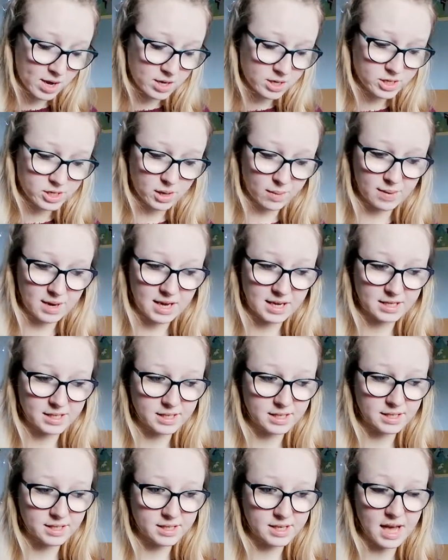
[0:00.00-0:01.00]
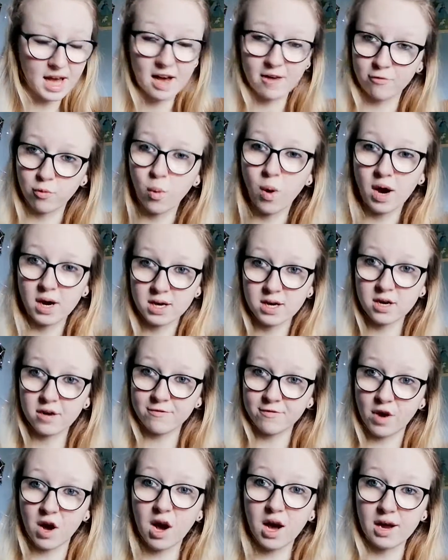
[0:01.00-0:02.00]
Some places have wide
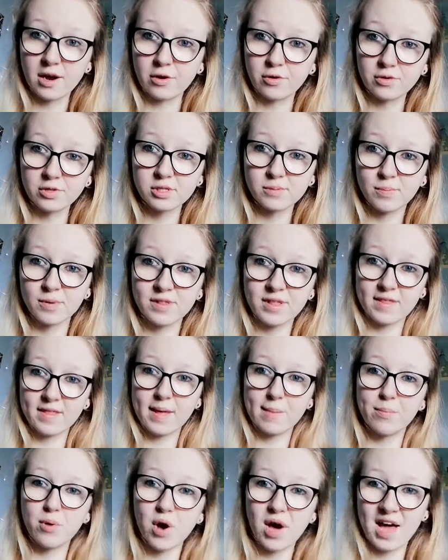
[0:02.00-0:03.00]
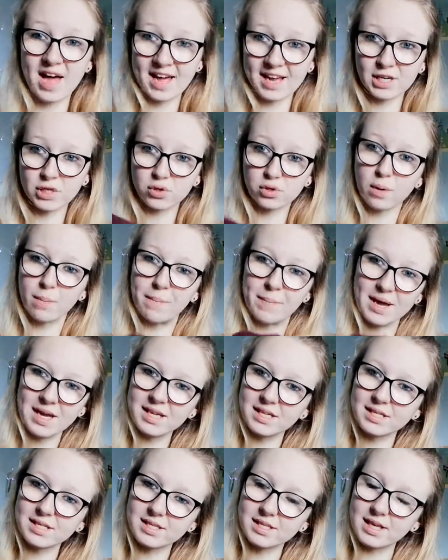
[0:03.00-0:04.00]
enough aisles, but then they put extra
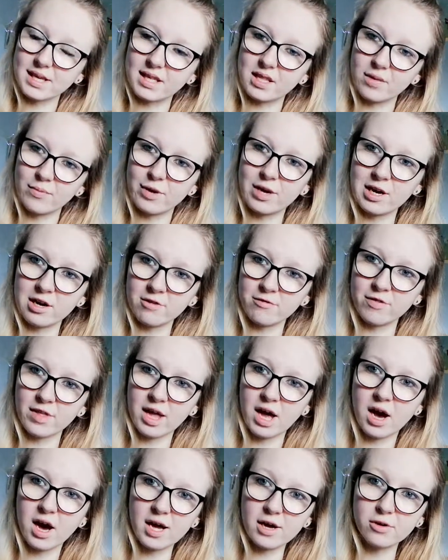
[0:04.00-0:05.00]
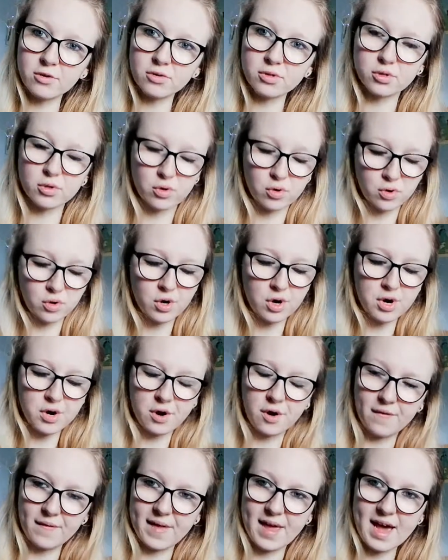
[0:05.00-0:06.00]
bits in the middle of the aisles or
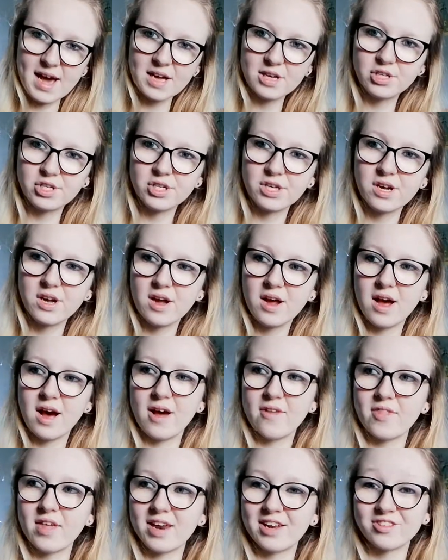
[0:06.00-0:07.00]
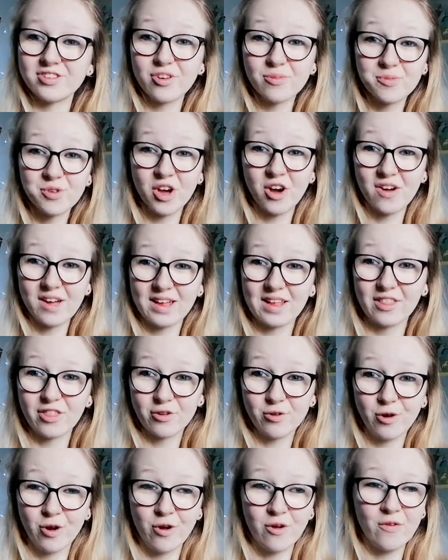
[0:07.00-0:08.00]
on the edge. And then as I'm going
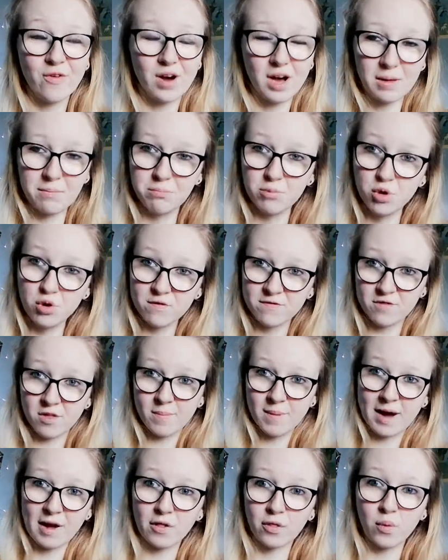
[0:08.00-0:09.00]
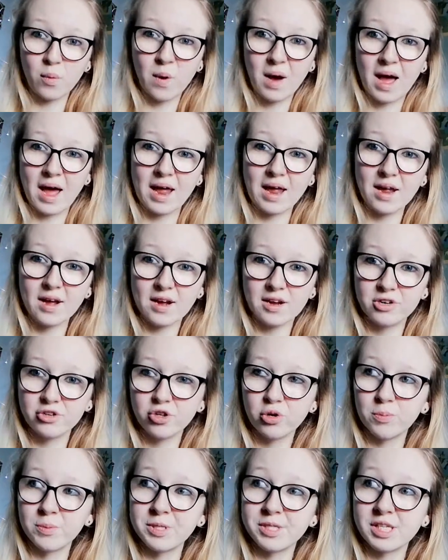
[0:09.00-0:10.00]
through, I move them out of the way, and
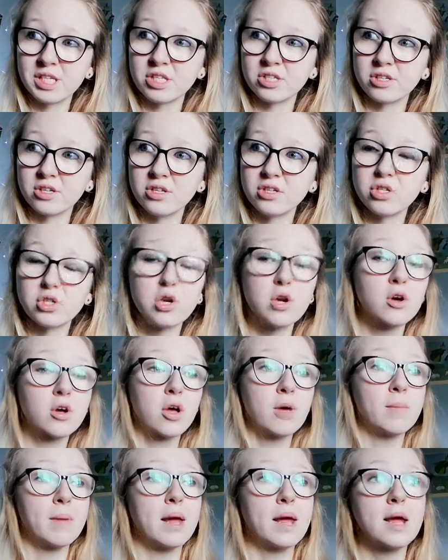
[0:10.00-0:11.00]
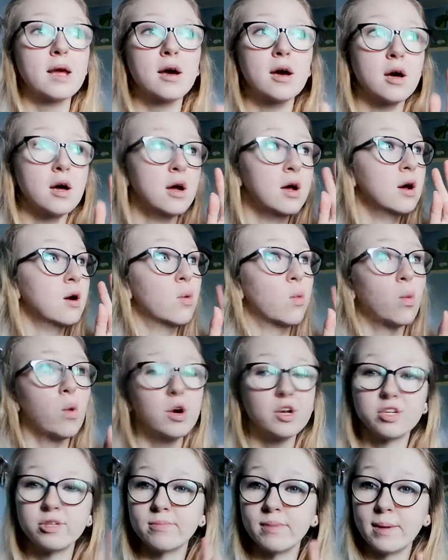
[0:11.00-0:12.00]
shop assistants look at me
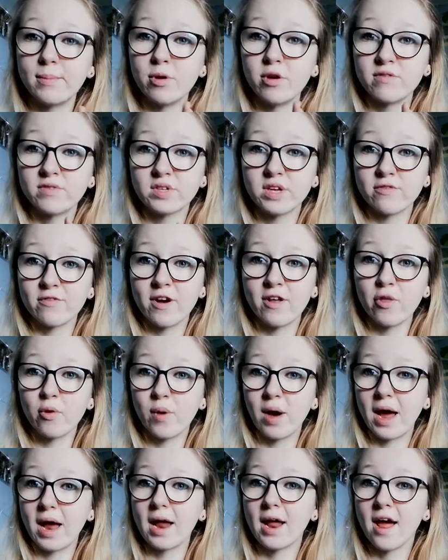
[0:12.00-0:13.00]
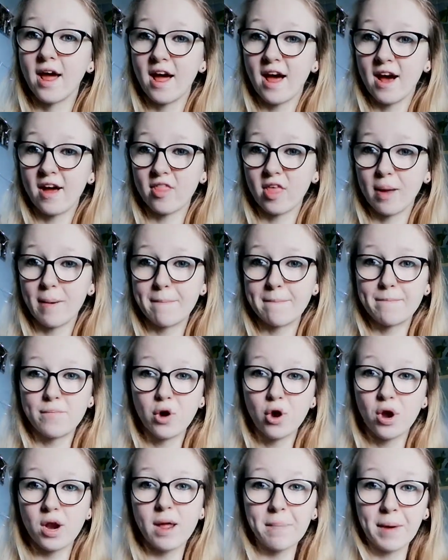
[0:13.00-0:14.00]
watch me move stuff out of the way, and then
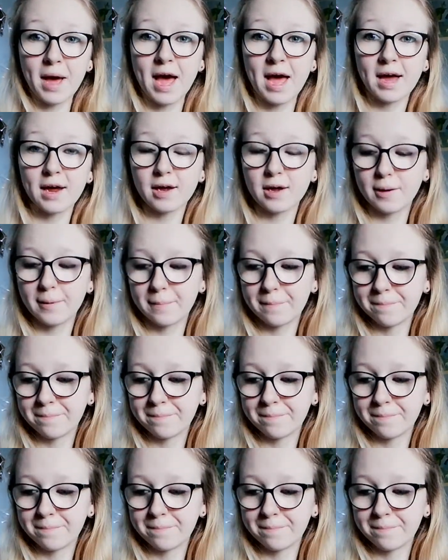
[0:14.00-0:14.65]
put it back